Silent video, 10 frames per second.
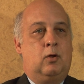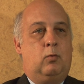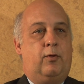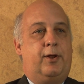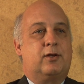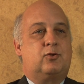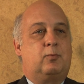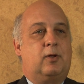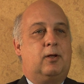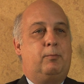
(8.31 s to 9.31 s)
Well, the next
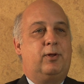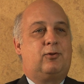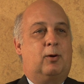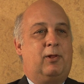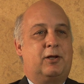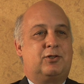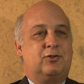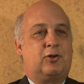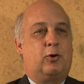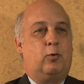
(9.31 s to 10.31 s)
midterm
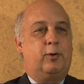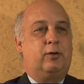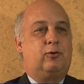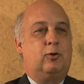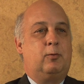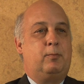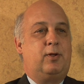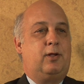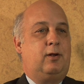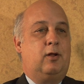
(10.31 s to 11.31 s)
elections are going to
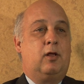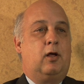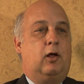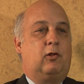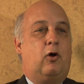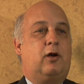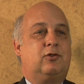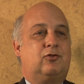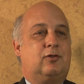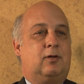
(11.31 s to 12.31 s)
mean a
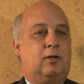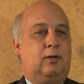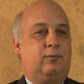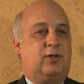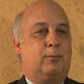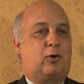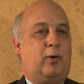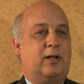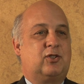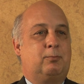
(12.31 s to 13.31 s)
loss of
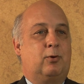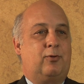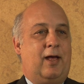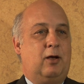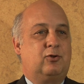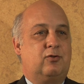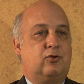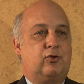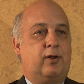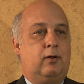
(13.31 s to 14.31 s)
Democrats in both the House and
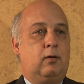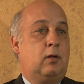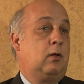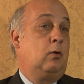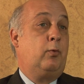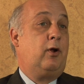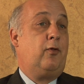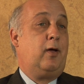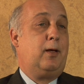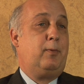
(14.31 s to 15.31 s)
the Senate. We
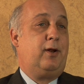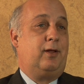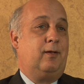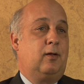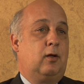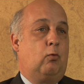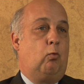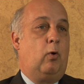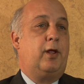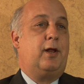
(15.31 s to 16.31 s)
don't know how many.
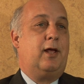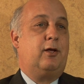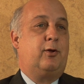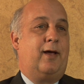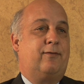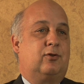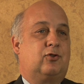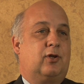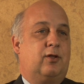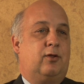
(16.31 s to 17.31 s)
Right now, you'd have to
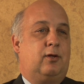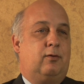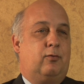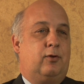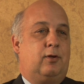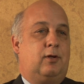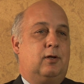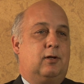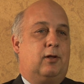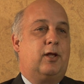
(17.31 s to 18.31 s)
say
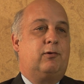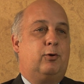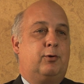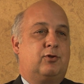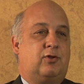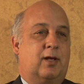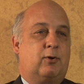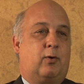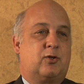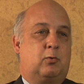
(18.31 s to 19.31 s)
the likelihood is
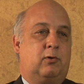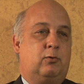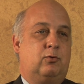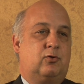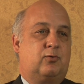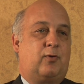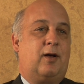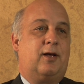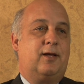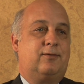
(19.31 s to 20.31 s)
Democrats will lose
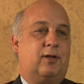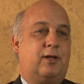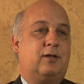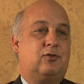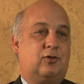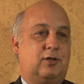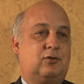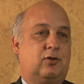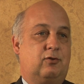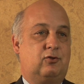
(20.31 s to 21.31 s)
5 to 8
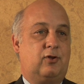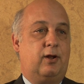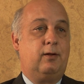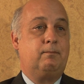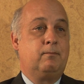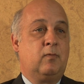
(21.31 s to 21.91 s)
seats in the Senate,